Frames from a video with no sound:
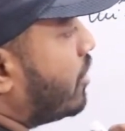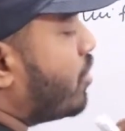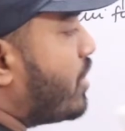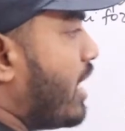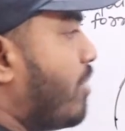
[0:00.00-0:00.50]

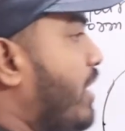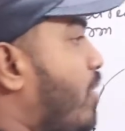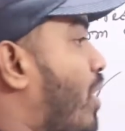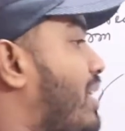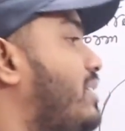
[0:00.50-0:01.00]
So tell me,
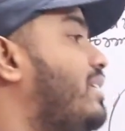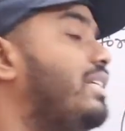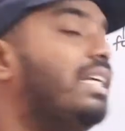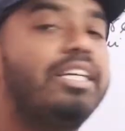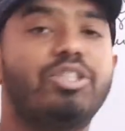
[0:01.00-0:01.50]
what is the
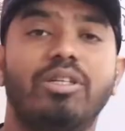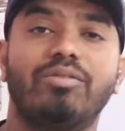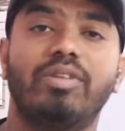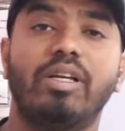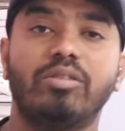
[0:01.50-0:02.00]
direction
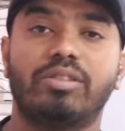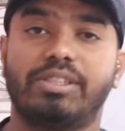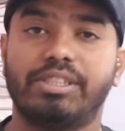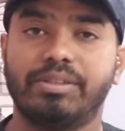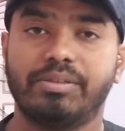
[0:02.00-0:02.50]
of
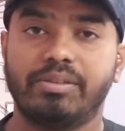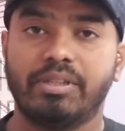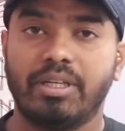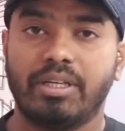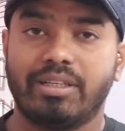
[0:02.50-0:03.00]
velocity?
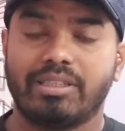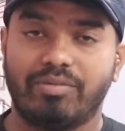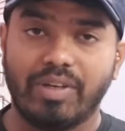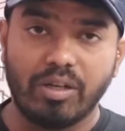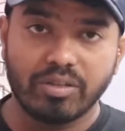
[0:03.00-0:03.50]
The
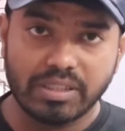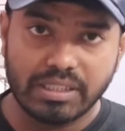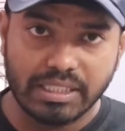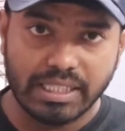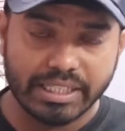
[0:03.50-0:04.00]

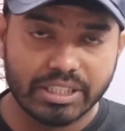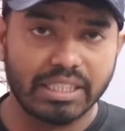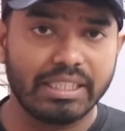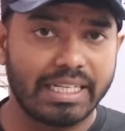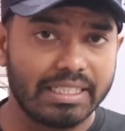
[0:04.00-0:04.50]
velocity
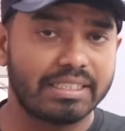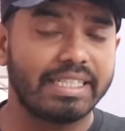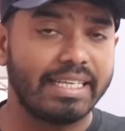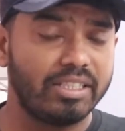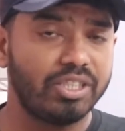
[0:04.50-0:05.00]
direction, that is
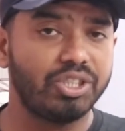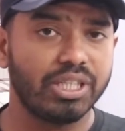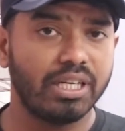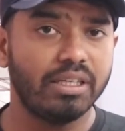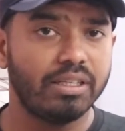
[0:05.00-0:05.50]

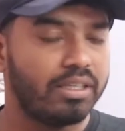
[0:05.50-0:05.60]
tangential.